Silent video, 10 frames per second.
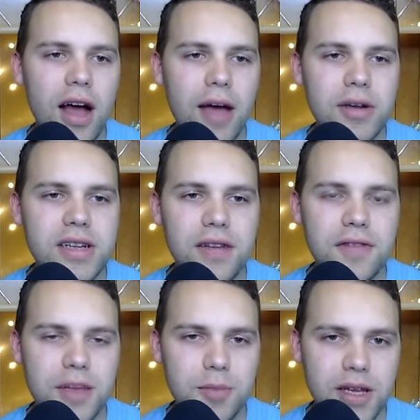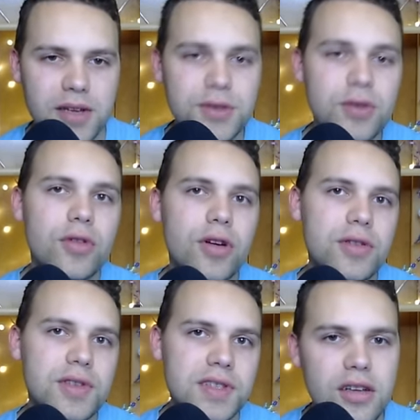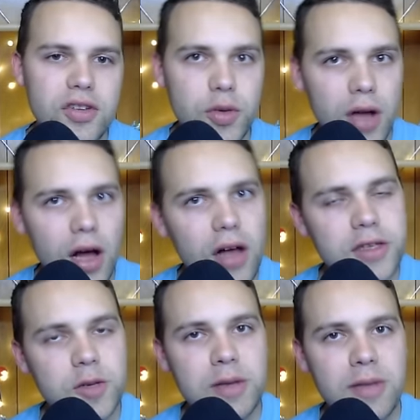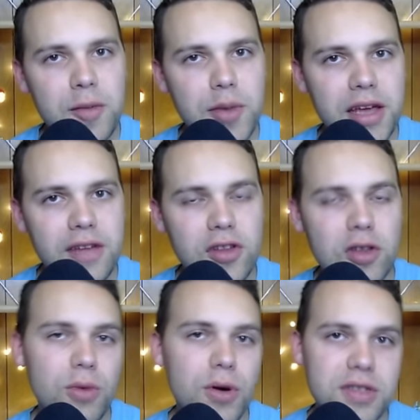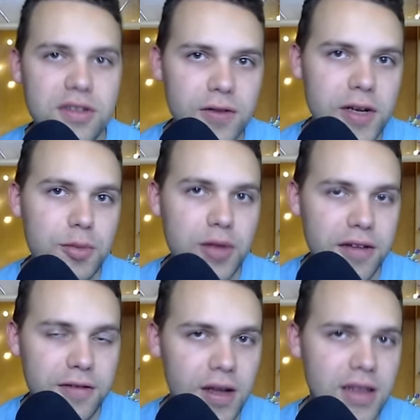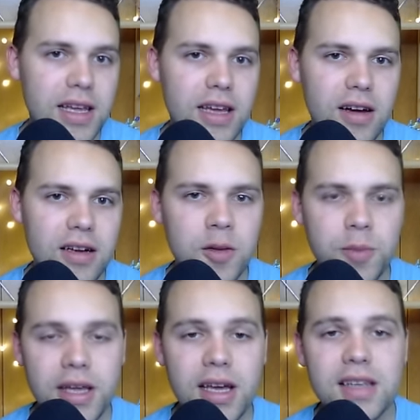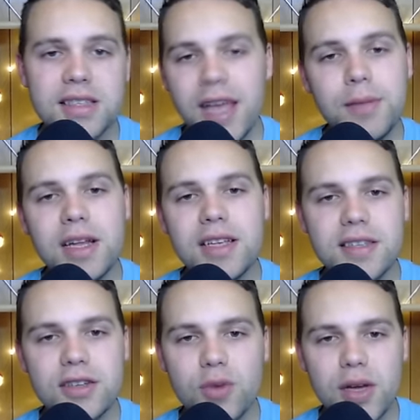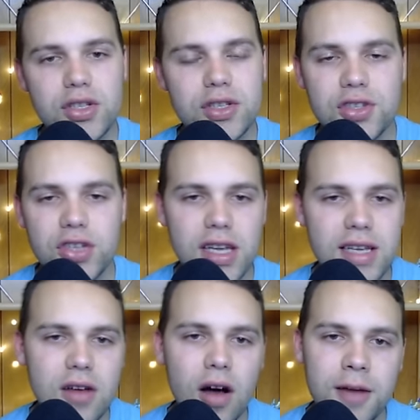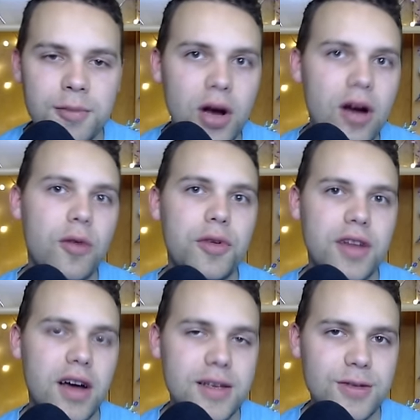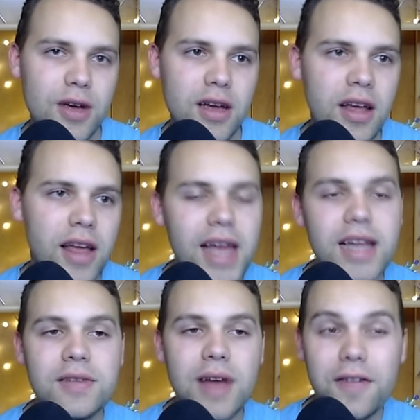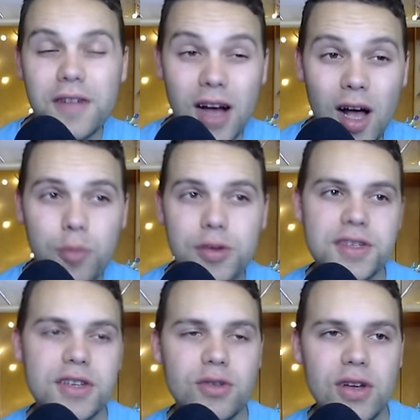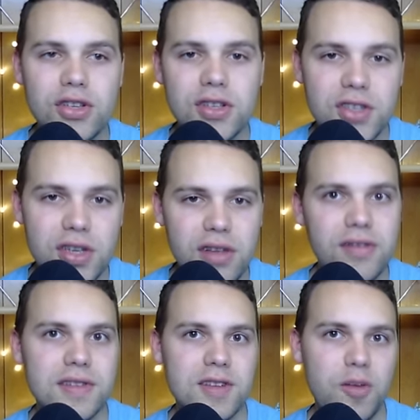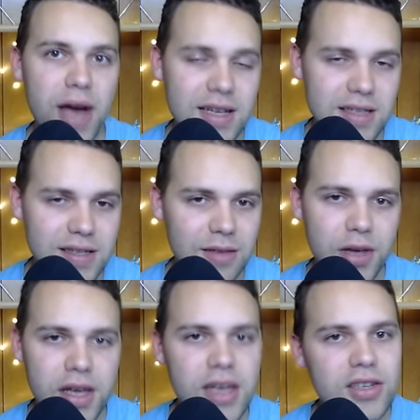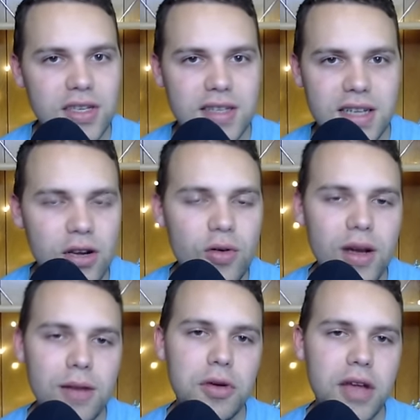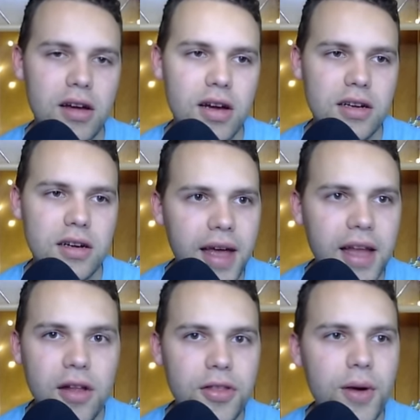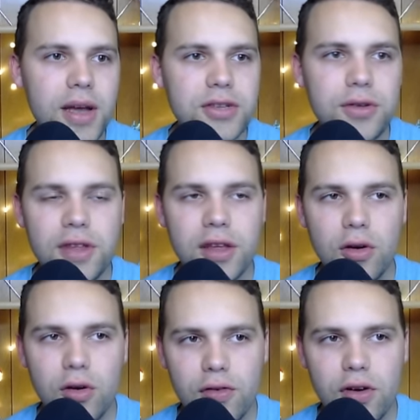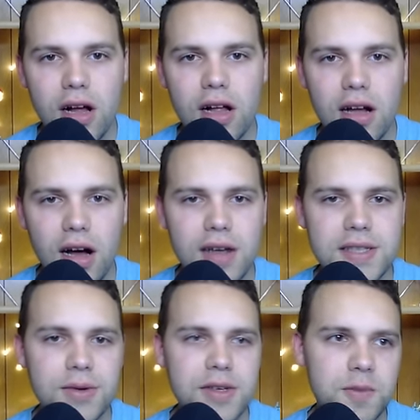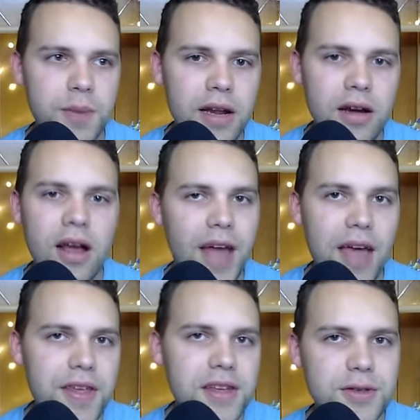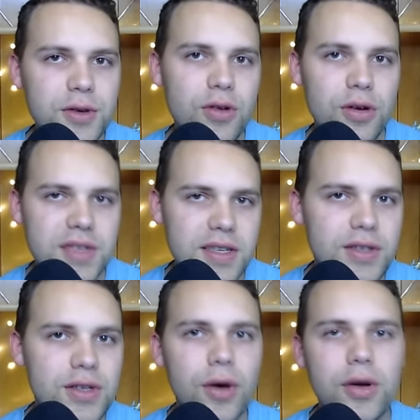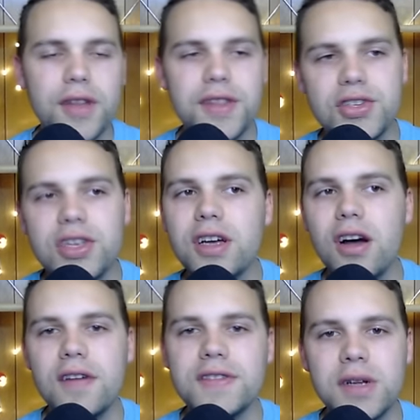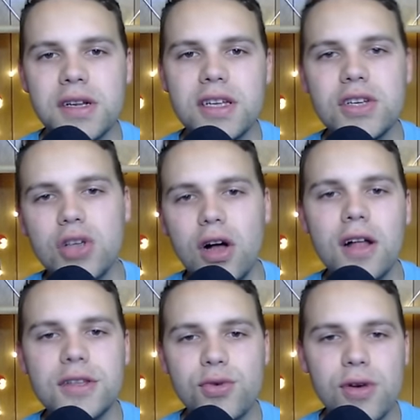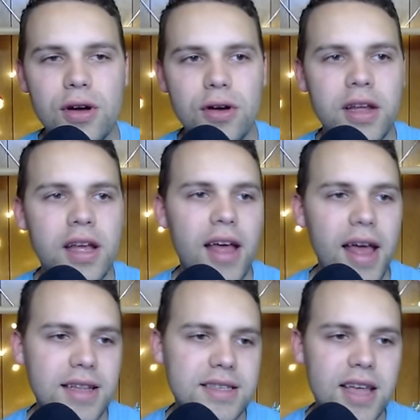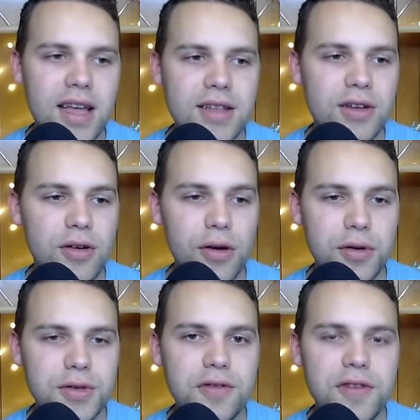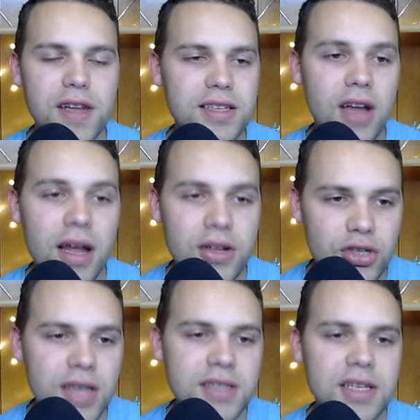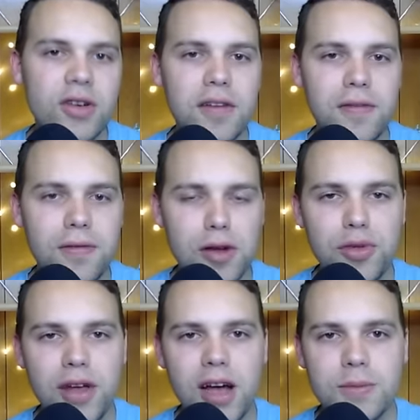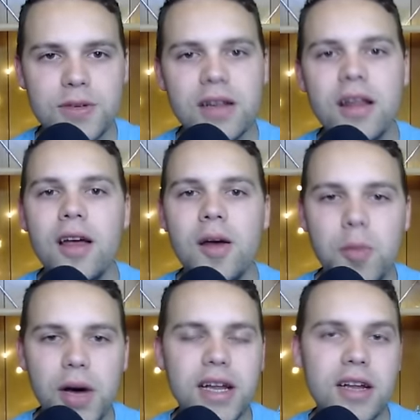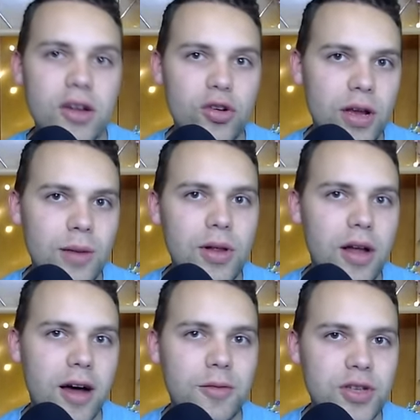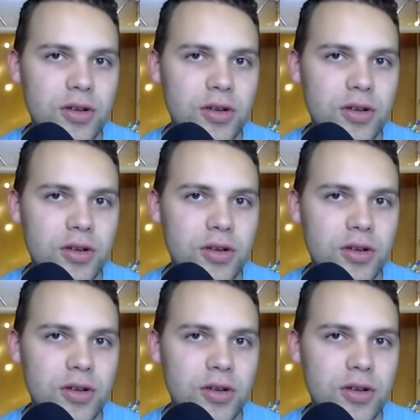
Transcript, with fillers: I would definitely pick Sucrose. She would also be my pick for the most free-to-play friendly character because in many situations, she is on par with Kazuha, and in a couple situations, she even surpasses him. She's an incredible character, and although I do think overall Kazuha is better, I think Sucrose is so good that she carves out a niche all to her own and stands on her own two feet is not just a great free-to-play option, but an incredible option